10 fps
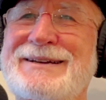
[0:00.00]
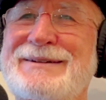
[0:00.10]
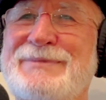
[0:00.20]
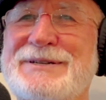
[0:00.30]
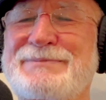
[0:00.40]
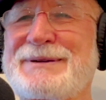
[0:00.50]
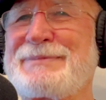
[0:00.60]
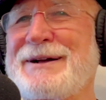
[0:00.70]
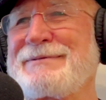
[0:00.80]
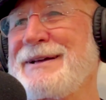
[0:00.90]
Must have been
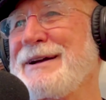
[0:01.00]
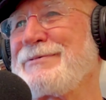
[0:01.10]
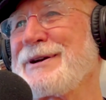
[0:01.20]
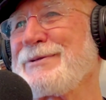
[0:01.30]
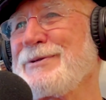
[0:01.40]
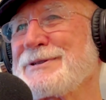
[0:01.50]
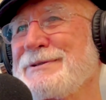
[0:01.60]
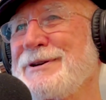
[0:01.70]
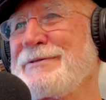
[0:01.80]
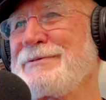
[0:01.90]
about halfway across
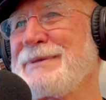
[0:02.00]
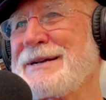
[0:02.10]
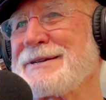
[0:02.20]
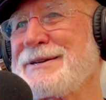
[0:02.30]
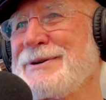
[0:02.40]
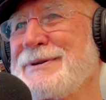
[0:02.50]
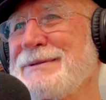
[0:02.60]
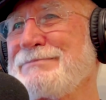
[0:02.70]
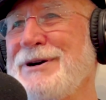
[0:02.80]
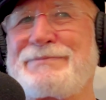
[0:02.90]
the Gulf of Mexico, and
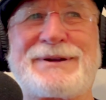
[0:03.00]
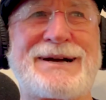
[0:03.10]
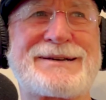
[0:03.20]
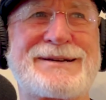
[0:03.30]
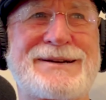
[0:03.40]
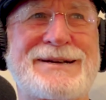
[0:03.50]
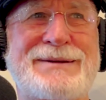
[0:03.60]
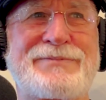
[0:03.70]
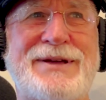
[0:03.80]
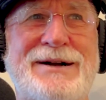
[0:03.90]
it bumping out there at
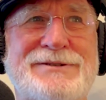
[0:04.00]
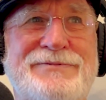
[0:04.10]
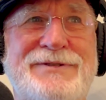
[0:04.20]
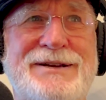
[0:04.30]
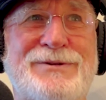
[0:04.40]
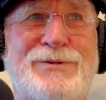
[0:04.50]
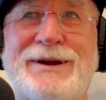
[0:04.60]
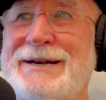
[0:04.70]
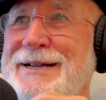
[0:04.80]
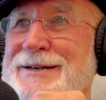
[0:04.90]
11,000 feet in the
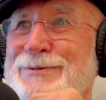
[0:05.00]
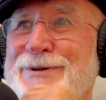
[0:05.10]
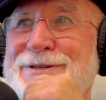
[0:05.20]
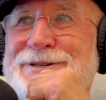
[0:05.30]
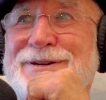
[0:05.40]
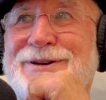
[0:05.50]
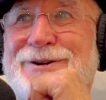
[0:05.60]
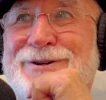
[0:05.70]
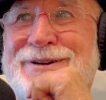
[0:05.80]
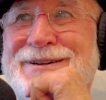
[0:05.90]
rain, hitting the windshield
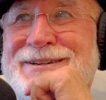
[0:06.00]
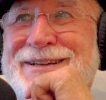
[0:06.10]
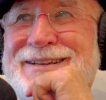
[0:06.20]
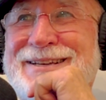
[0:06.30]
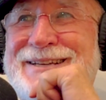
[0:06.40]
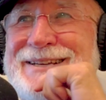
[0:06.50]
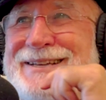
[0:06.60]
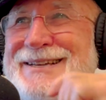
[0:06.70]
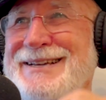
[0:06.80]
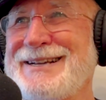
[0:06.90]
hard.
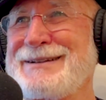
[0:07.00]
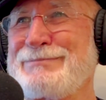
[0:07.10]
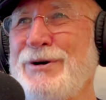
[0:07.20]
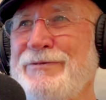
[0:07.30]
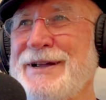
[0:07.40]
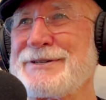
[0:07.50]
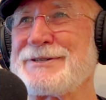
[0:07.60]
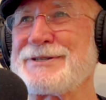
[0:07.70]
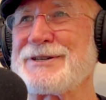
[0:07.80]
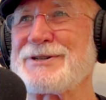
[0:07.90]
And both
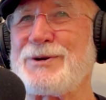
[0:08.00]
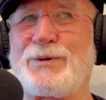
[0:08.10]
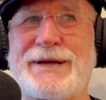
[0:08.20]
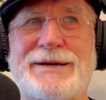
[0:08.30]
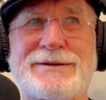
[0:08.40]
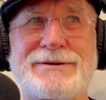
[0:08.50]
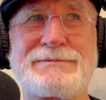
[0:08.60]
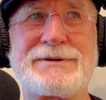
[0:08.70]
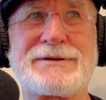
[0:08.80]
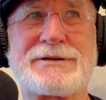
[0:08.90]
engines just quit.
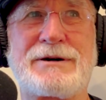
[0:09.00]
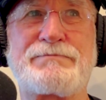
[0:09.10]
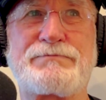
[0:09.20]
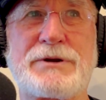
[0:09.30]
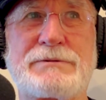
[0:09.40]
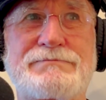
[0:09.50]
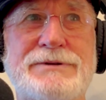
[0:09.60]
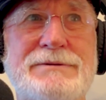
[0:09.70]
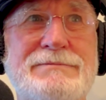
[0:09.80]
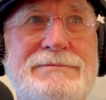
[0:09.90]
Kaploop.
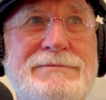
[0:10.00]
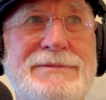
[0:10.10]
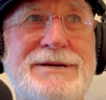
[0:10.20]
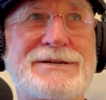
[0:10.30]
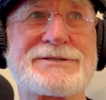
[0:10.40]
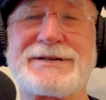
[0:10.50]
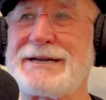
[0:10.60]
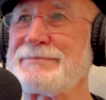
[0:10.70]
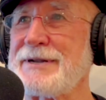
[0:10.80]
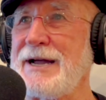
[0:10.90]
At the
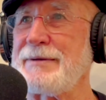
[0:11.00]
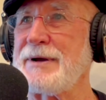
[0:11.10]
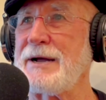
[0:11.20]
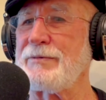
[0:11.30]
same time.